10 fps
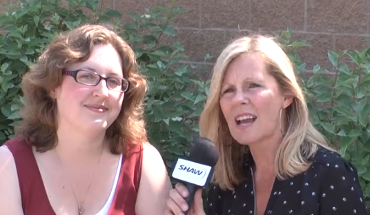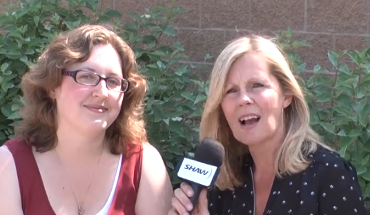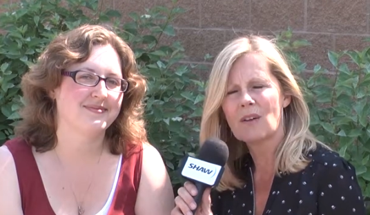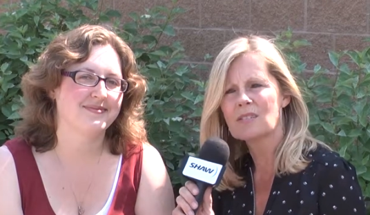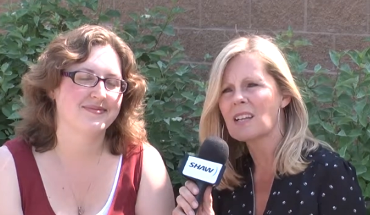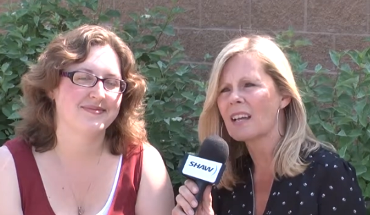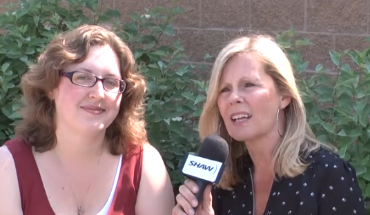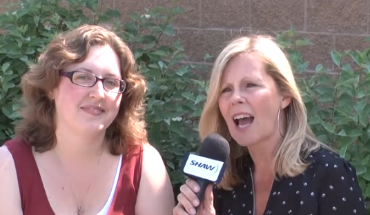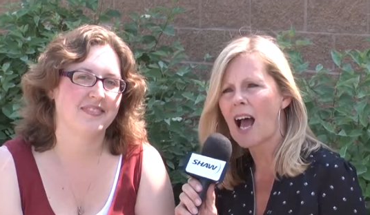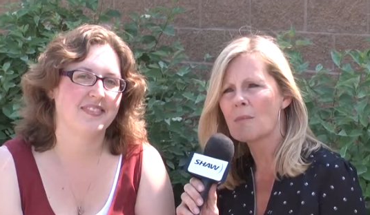Speaker 1: sounds like
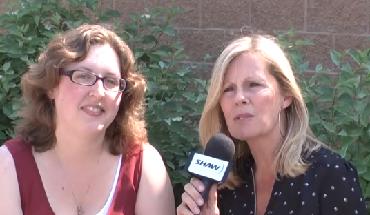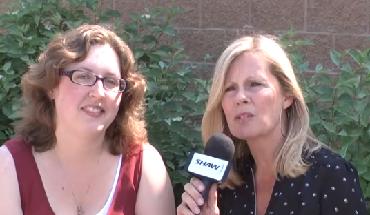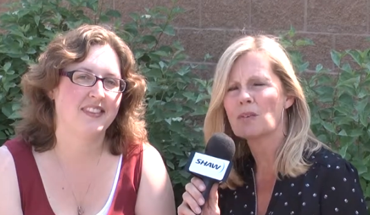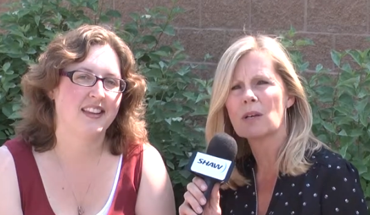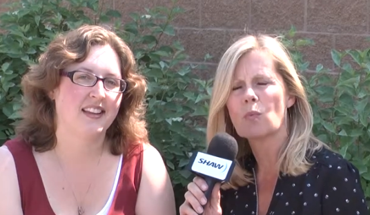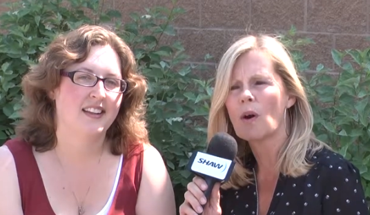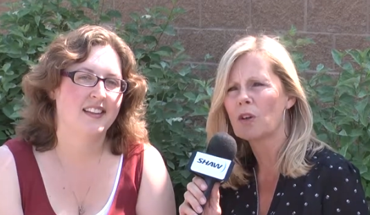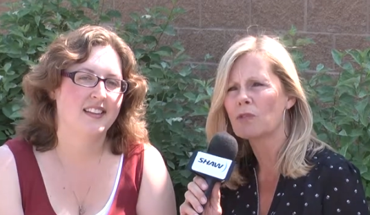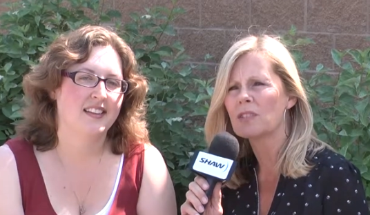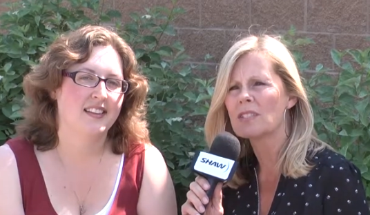an absolutely
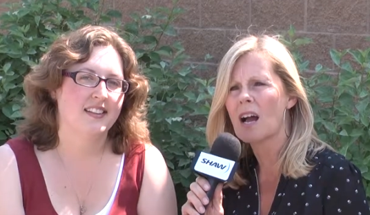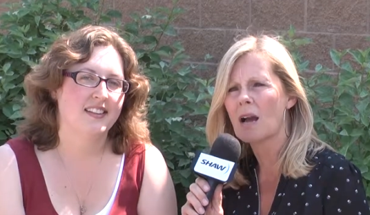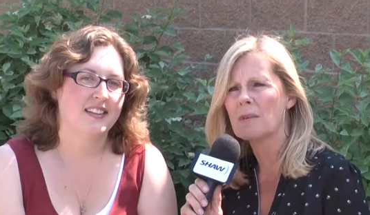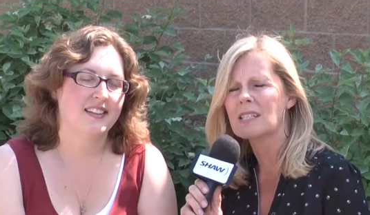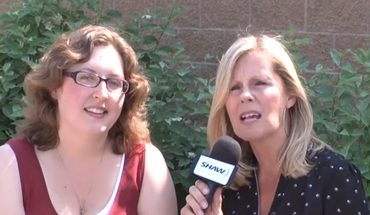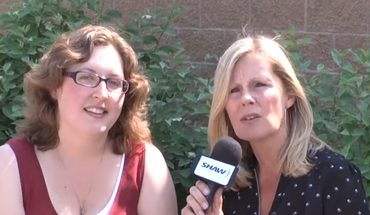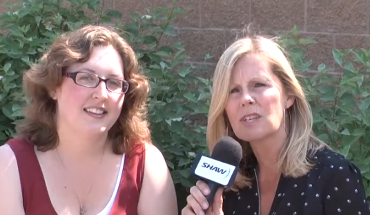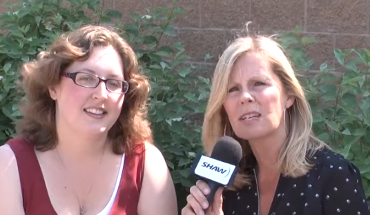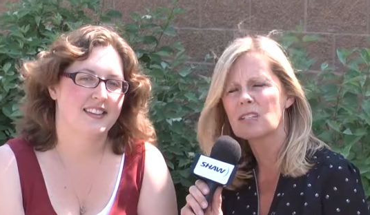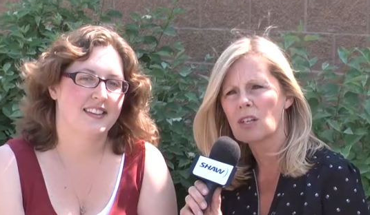wonderful time. It
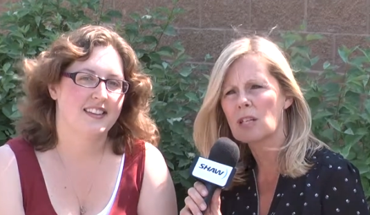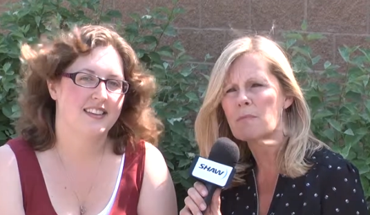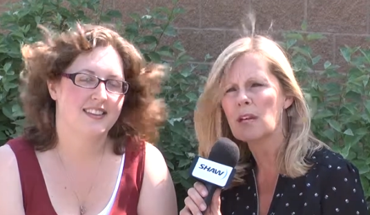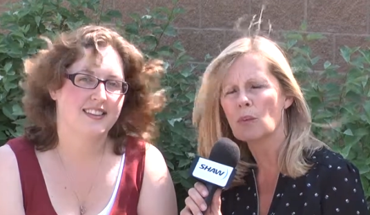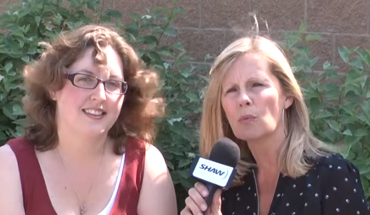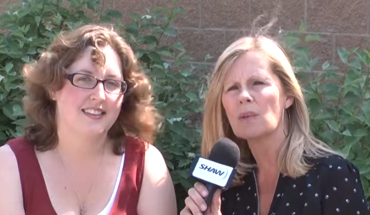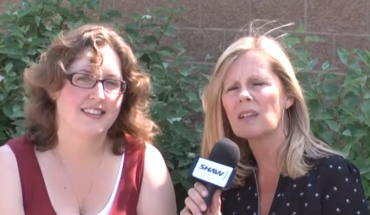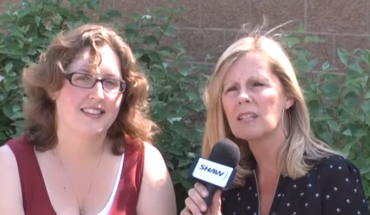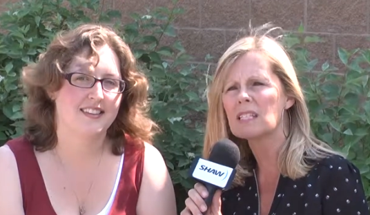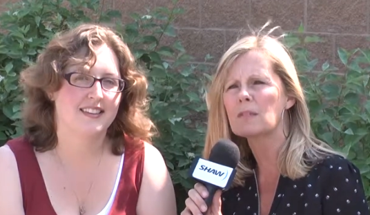sounds like it's going to be a
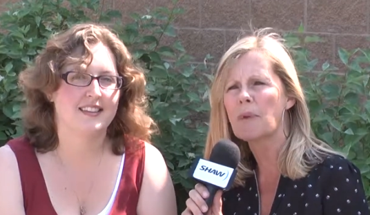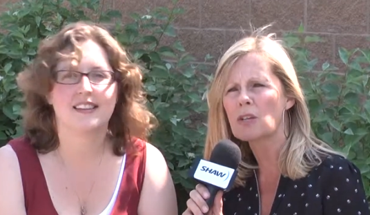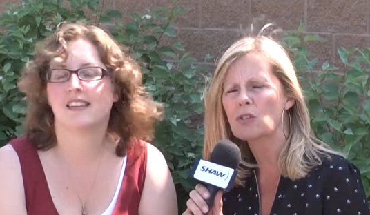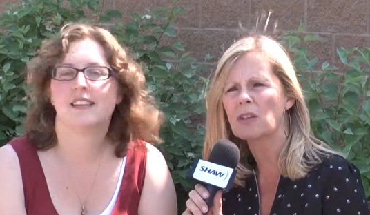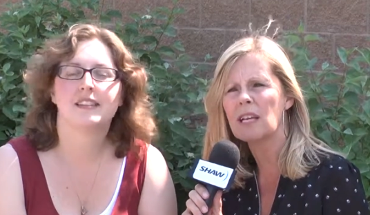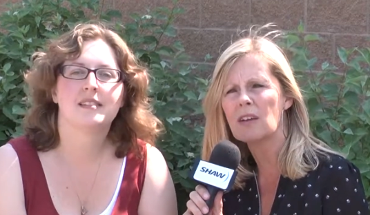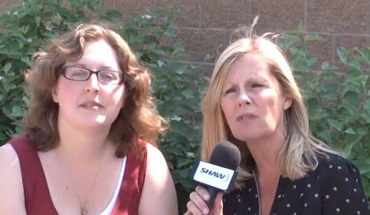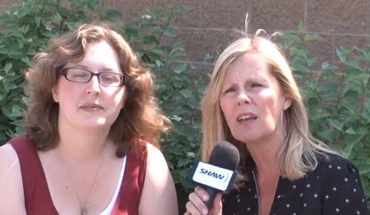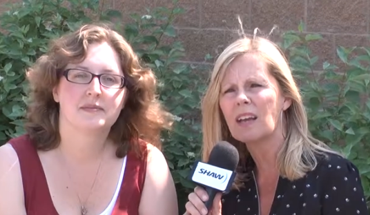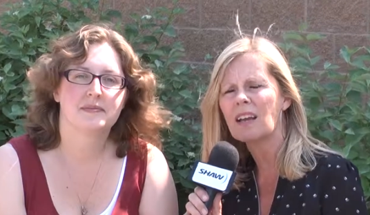really special
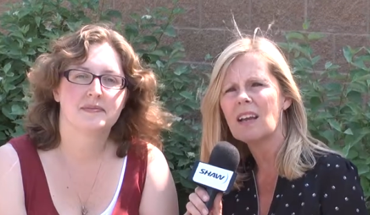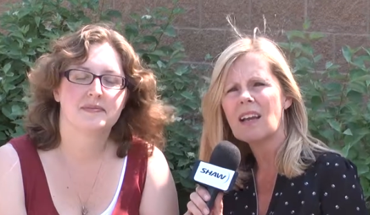evening.